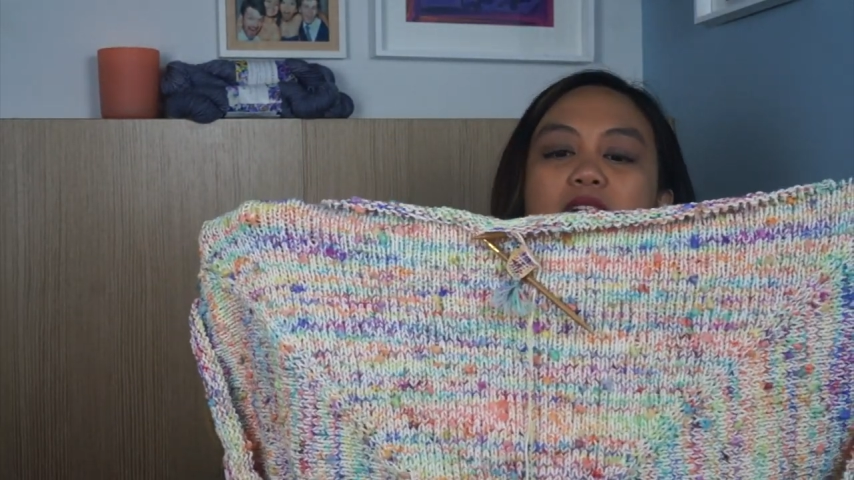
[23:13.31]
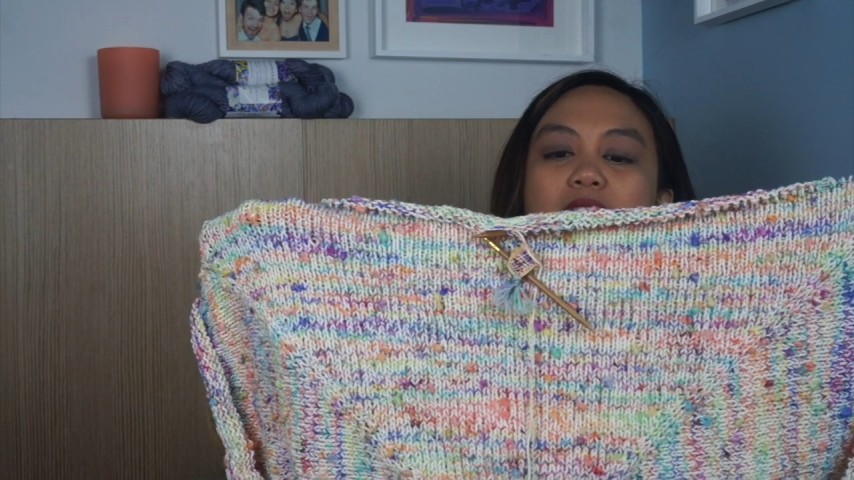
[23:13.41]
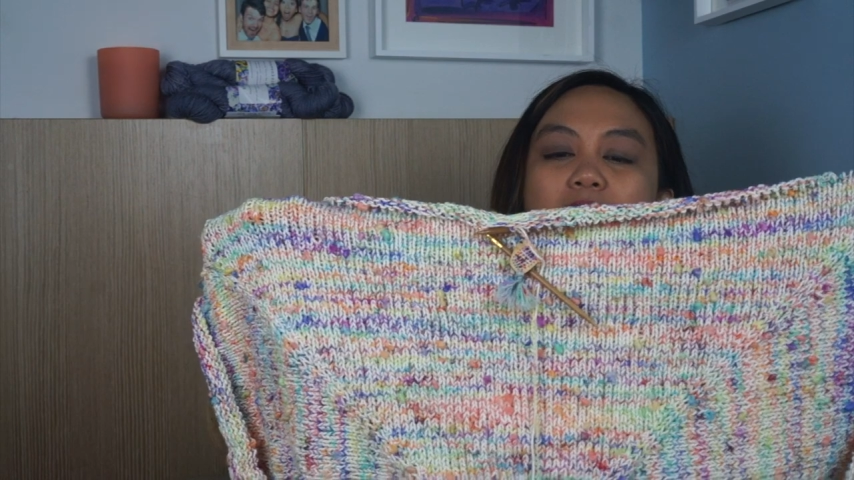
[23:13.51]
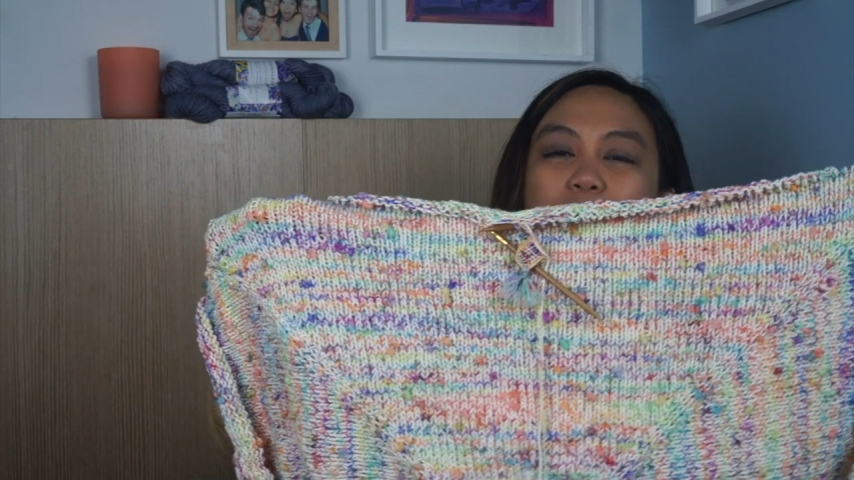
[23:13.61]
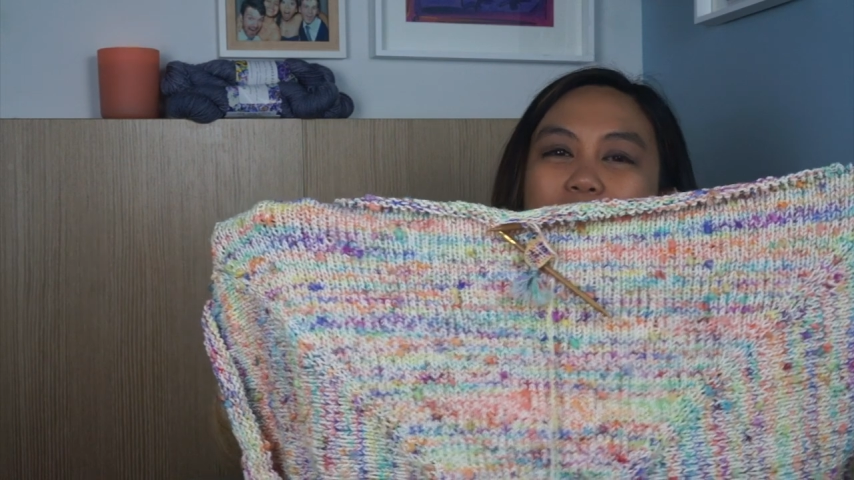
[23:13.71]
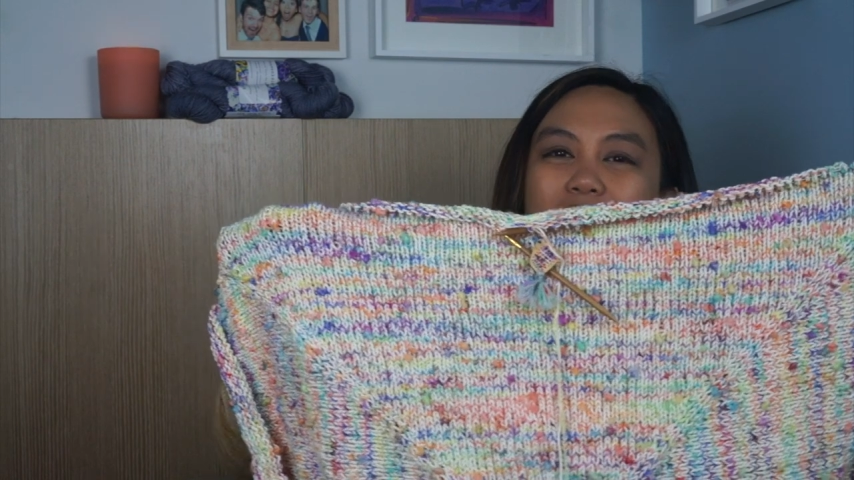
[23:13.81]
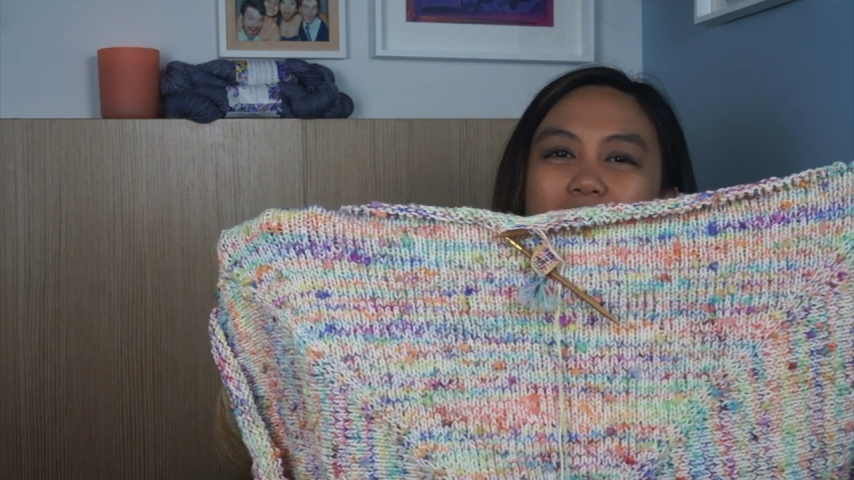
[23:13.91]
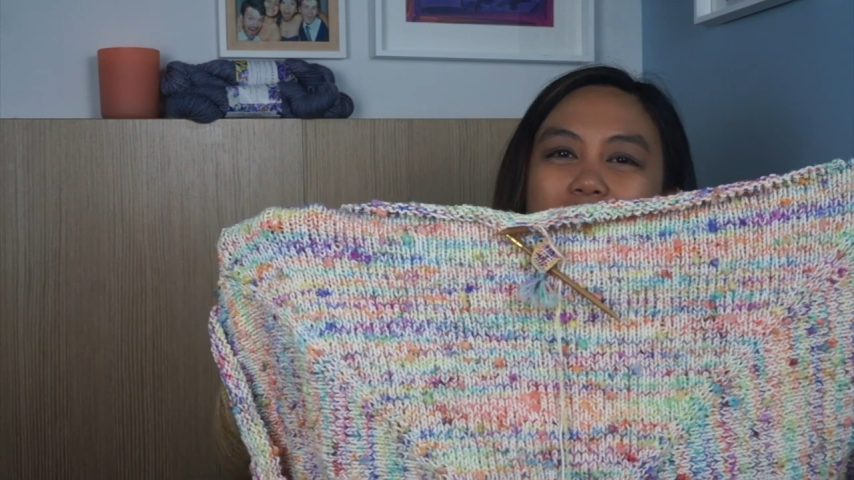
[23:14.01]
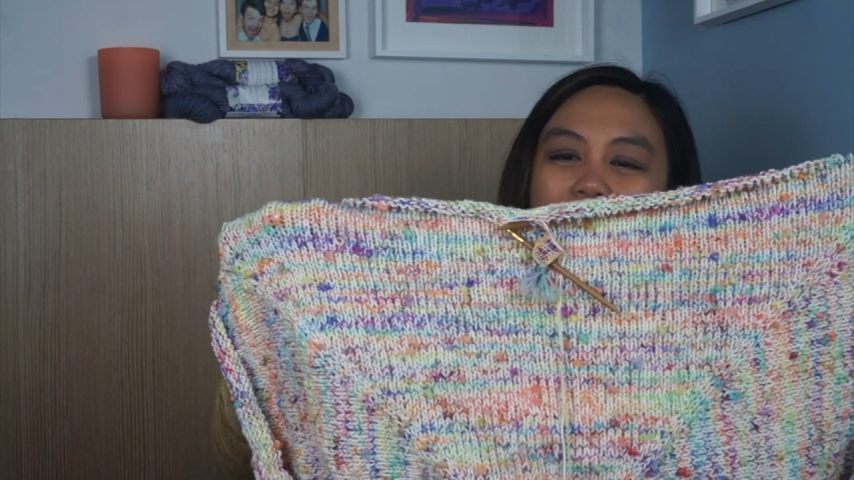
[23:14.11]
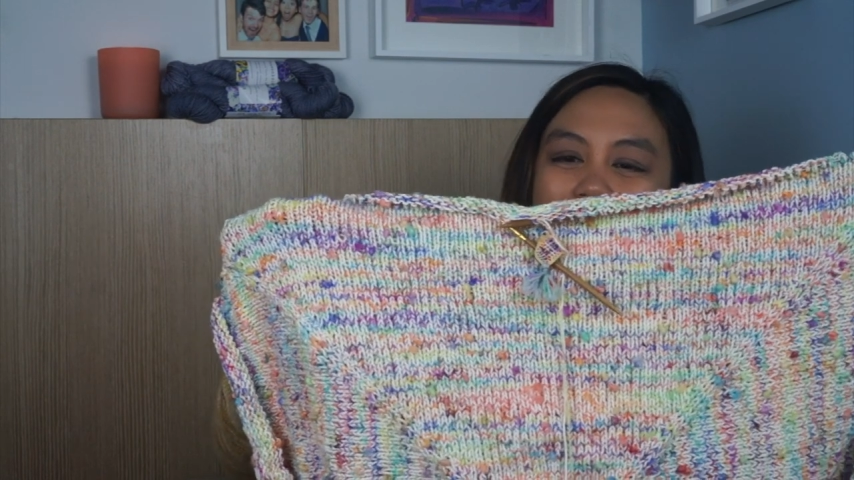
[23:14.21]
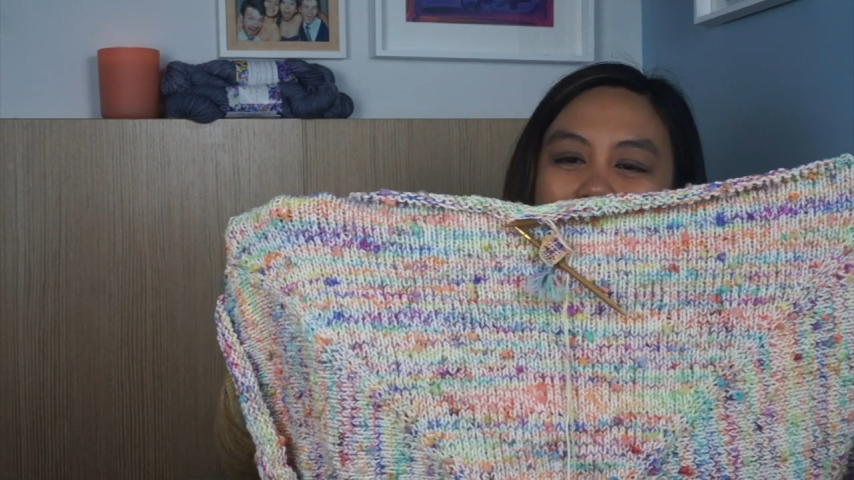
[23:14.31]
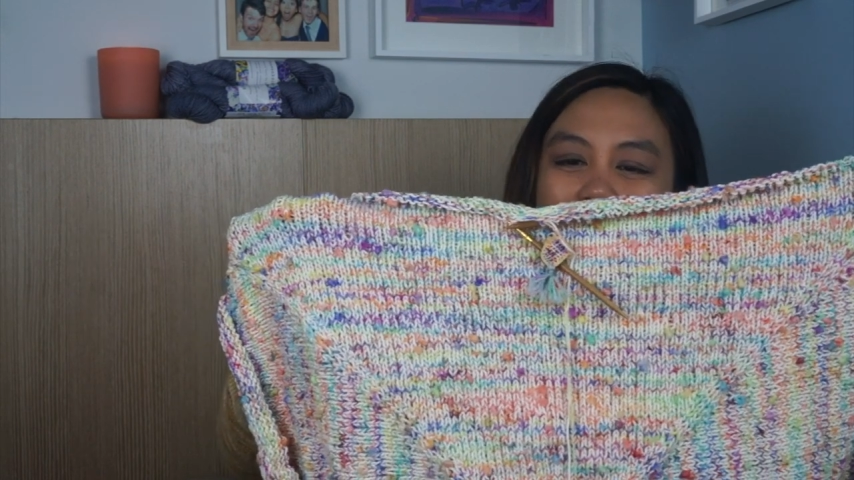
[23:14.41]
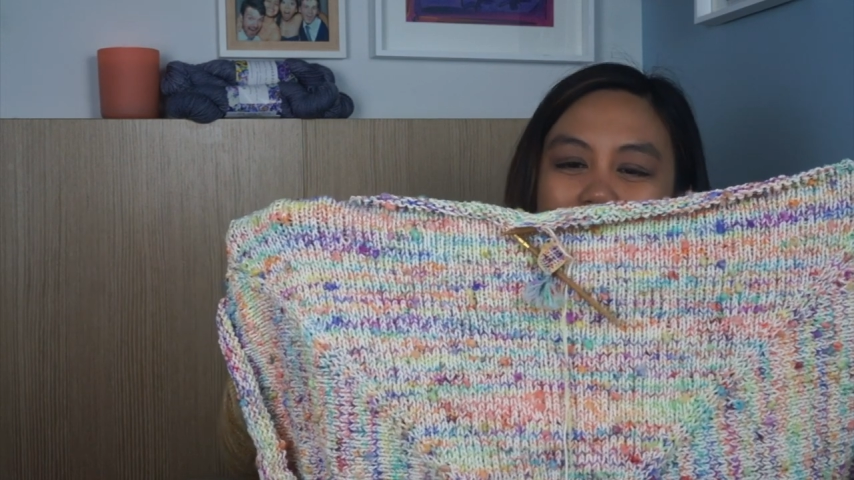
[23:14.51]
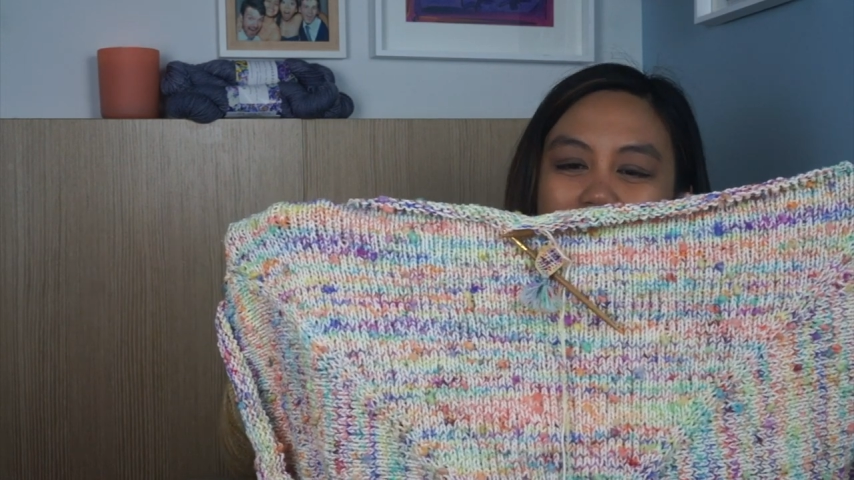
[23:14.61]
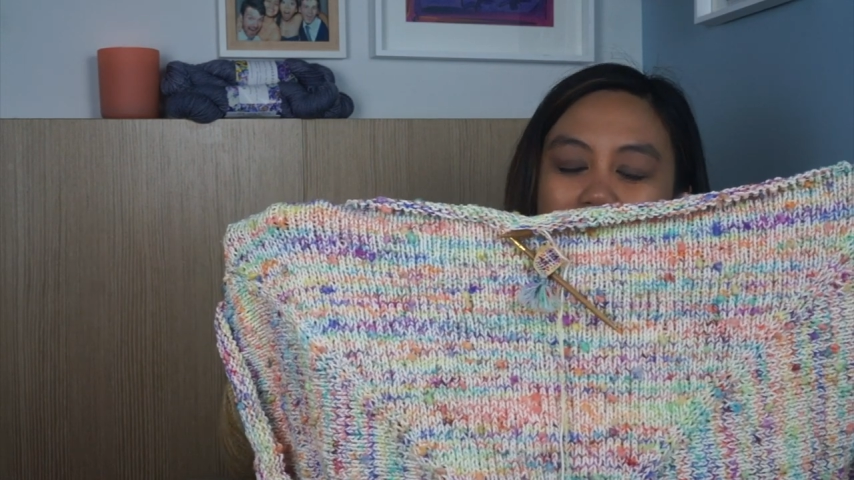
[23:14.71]
and happy to
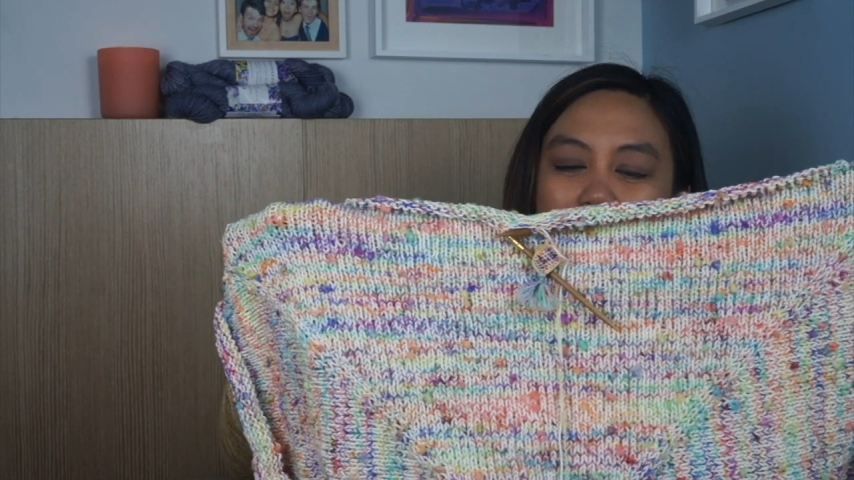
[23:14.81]
knit